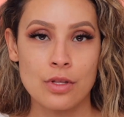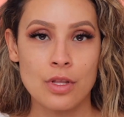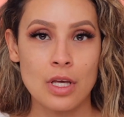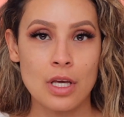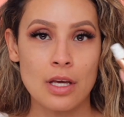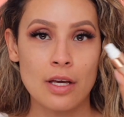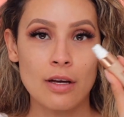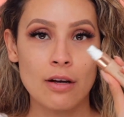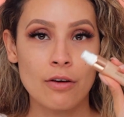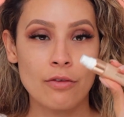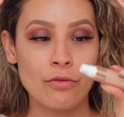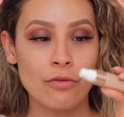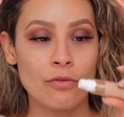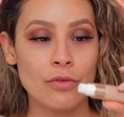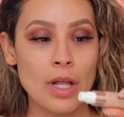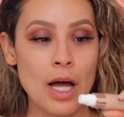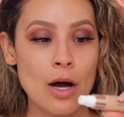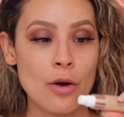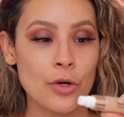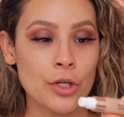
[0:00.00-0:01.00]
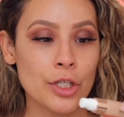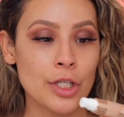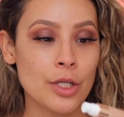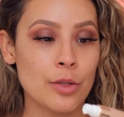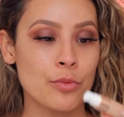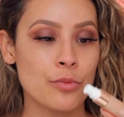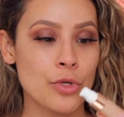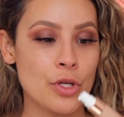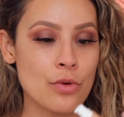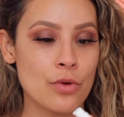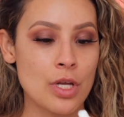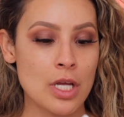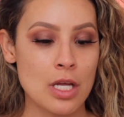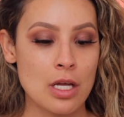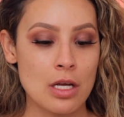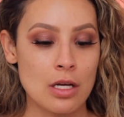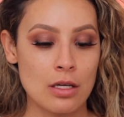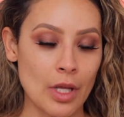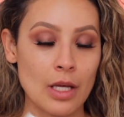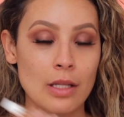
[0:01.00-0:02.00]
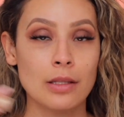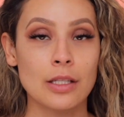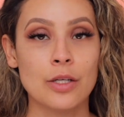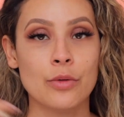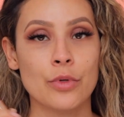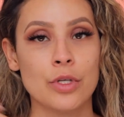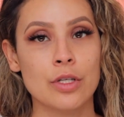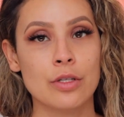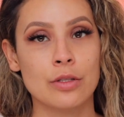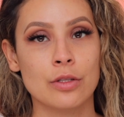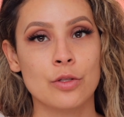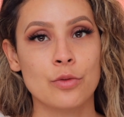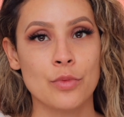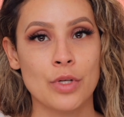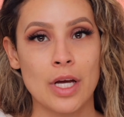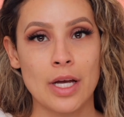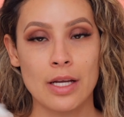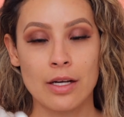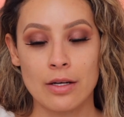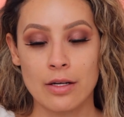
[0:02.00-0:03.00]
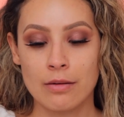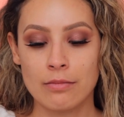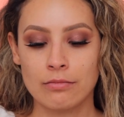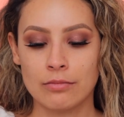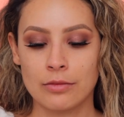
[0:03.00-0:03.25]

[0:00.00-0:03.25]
the Flower Beauty liquid Illuminator.